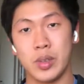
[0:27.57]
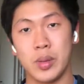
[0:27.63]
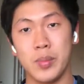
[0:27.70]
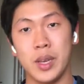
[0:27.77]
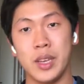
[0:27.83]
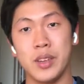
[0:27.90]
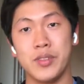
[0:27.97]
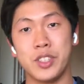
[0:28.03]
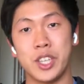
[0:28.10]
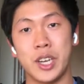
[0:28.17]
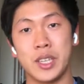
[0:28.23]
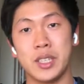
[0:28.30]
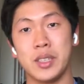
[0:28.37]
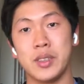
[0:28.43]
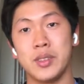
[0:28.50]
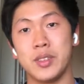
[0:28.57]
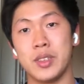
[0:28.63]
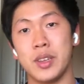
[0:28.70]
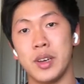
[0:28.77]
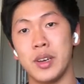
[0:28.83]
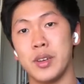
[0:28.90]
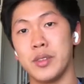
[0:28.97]
the main
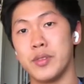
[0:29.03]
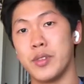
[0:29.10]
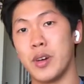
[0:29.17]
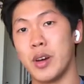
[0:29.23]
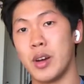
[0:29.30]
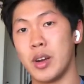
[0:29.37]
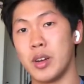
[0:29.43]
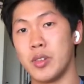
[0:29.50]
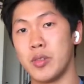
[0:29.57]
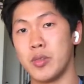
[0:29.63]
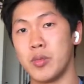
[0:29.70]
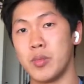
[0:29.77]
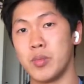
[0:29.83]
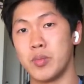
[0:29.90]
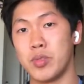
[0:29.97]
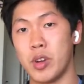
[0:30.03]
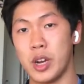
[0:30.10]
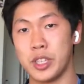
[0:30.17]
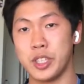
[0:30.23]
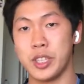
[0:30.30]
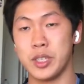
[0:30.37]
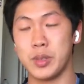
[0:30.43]
objectives of our
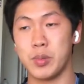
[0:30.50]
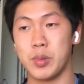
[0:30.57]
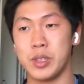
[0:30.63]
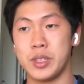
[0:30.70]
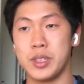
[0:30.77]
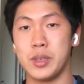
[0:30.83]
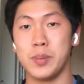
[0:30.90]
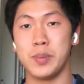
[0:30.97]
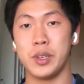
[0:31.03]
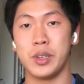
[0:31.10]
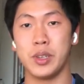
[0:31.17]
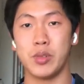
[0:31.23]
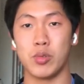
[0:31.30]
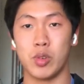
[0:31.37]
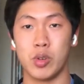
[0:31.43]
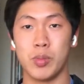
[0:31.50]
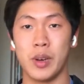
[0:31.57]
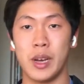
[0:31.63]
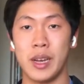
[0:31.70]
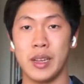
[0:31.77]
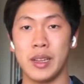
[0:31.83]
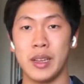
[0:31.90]
project was to build a
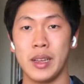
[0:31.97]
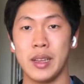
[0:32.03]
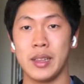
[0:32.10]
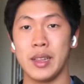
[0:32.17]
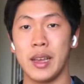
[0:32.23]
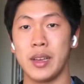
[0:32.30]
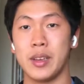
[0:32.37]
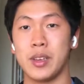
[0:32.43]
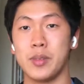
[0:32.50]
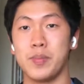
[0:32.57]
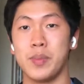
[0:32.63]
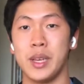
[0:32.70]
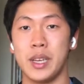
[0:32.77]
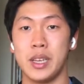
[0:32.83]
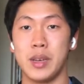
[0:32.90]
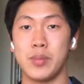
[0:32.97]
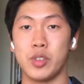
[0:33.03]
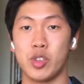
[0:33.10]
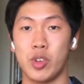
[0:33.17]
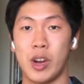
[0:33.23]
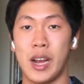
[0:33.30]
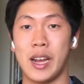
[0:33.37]
robot that could pick up
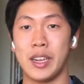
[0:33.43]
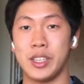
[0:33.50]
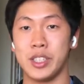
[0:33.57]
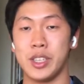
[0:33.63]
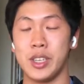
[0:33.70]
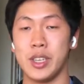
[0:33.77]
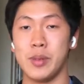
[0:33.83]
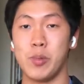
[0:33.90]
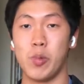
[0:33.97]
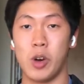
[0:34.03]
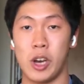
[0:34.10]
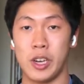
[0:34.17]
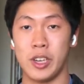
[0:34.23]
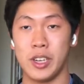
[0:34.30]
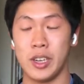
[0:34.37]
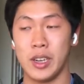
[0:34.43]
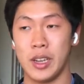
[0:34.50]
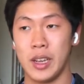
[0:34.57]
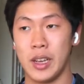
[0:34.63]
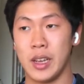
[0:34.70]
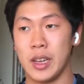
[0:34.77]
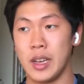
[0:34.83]
trash in water.
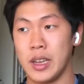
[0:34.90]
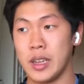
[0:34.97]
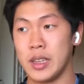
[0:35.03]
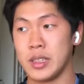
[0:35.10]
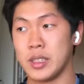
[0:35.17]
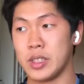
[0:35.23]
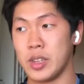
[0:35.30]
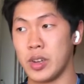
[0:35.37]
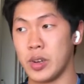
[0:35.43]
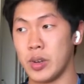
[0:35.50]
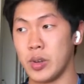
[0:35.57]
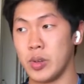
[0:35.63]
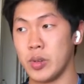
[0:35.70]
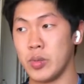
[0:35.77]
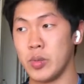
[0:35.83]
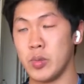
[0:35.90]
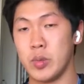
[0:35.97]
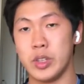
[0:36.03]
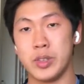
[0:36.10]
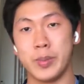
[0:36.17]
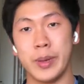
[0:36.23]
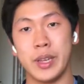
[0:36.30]
So
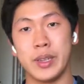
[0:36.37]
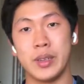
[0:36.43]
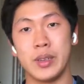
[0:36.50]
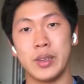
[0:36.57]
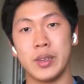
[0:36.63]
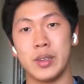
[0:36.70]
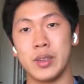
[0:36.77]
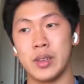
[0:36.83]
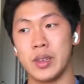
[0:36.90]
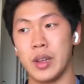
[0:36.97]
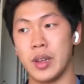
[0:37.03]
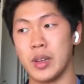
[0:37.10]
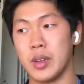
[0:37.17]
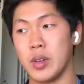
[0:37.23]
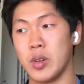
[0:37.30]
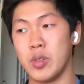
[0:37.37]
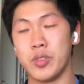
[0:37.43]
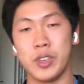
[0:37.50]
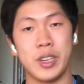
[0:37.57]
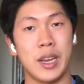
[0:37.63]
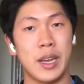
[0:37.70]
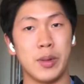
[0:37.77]
we spent
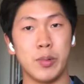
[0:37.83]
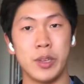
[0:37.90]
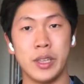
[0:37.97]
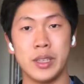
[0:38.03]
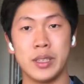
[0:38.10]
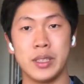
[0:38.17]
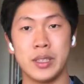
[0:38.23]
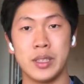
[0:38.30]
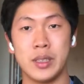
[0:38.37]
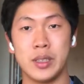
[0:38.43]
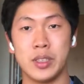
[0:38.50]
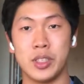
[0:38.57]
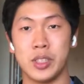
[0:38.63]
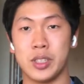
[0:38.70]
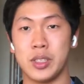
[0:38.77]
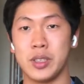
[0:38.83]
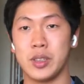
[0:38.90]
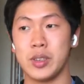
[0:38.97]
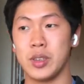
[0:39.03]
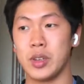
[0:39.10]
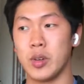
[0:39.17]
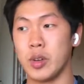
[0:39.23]
over 9 weeks just
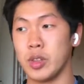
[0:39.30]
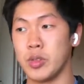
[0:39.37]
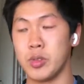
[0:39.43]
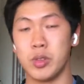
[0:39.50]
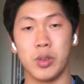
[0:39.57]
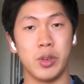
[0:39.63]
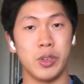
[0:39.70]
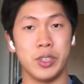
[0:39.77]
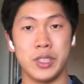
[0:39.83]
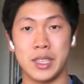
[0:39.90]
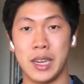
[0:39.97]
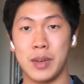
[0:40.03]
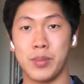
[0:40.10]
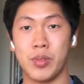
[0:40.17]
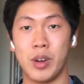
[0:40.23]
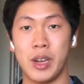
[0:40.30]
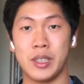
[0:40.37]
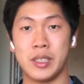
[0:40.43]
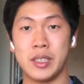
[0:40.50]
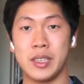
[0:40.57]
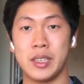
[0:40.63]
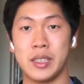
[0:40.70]
going through the whole design
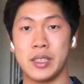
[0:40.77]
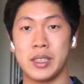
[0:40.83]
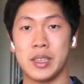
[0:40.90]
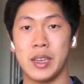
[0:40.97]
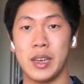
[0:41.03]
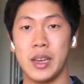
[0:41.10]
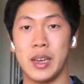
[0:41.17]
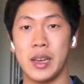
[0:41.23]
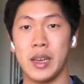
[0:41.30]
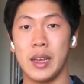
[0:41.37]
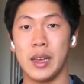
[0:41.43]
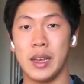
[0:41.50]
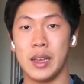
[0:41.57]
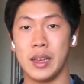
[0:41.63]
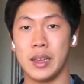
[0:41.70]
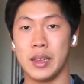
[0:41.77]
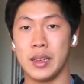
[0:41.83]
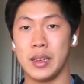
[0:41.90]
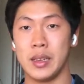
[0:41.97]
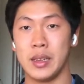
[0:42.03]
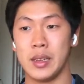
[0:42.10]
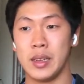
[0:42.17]
process, and